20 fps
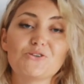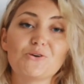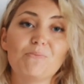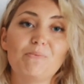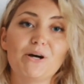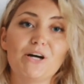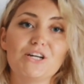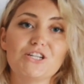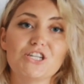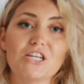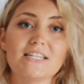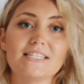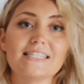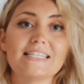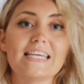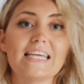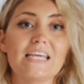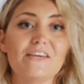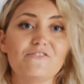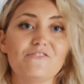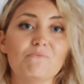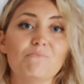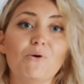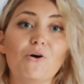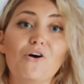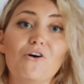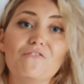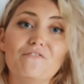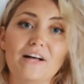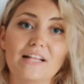your purchase even
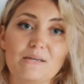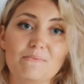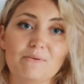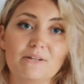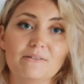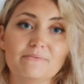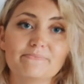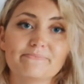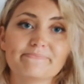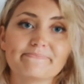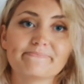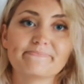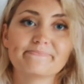more valuable.